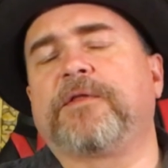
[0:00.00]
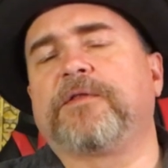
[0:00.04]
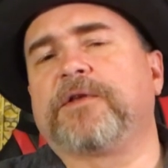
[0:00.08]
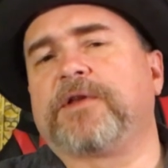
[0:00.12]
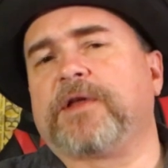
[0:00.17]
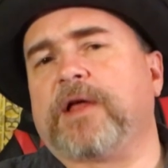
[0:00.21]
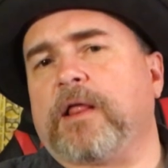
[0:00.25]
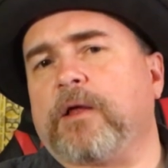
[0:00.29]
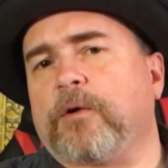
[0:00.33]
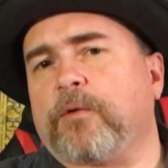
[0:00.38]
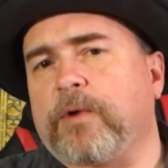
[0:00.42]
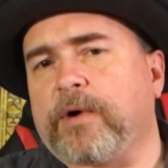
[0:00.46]
the
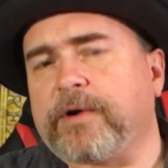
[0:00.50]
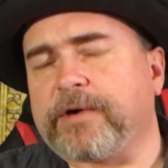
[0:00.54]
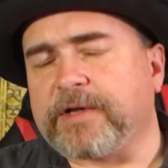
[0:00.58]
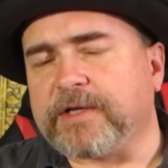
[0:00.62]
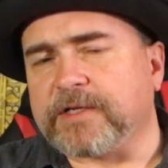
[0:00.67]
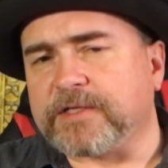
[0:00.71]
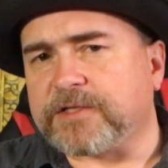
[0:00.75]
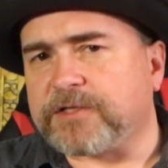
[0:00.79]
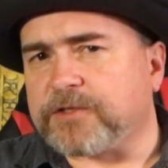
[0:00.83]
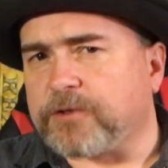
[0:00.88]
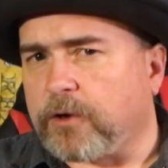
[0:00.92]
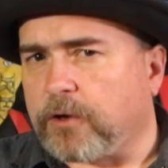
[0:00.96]
Delaware
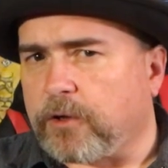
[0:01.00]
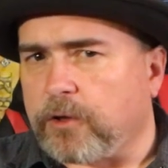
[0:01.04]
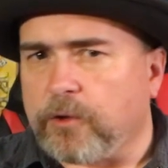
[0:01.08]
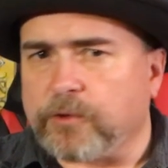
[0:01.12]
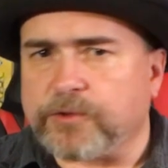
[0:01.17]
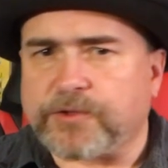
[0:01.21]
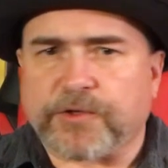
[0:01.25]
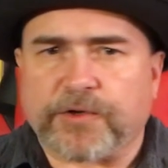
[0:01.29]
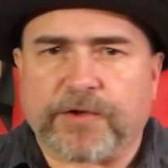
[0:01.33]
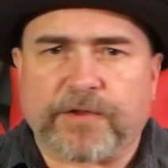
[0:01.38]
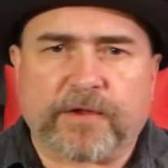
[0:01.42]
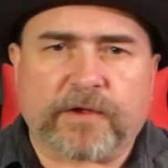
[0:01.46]
discs are
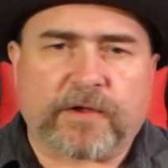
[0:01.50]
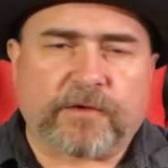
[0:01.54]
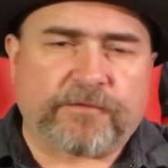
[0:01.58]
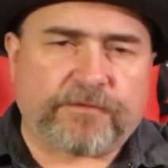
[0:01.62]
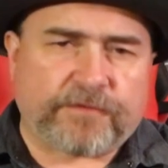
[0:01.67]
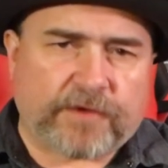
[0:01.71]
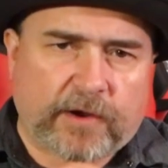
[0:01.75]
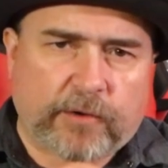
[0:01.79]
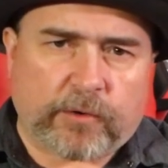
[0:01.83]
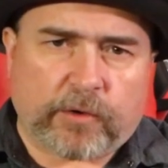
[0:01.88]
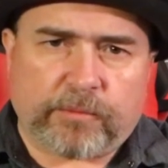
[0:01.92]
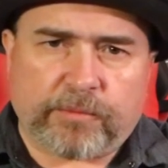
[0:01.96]
closer to the
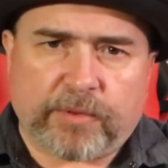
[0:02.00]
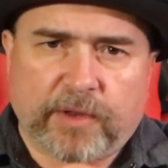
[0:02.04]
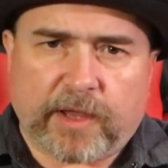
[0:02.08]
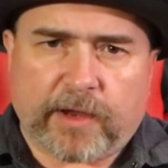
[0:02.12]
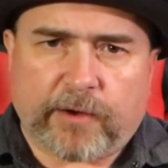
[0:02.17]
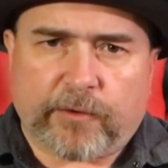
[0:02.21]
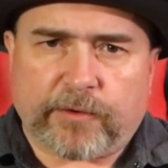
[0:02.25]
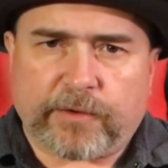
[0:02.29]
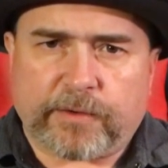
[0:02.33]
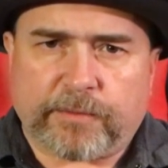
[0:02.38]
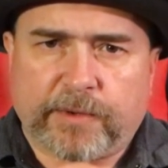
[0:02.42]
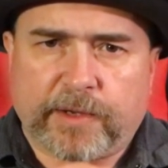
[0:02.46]
Confederate
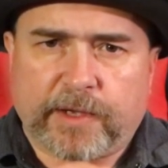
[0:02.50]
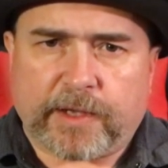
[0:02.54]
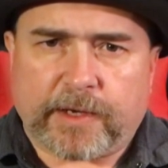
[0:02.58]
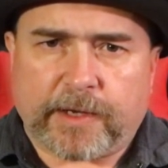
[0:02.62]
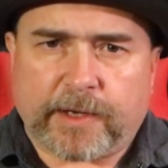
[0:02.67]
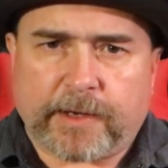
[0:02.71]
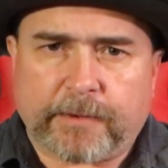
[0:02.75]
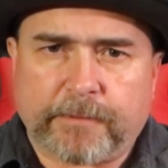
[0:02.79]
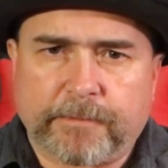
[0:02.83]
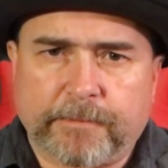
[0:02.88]
player at the beginning.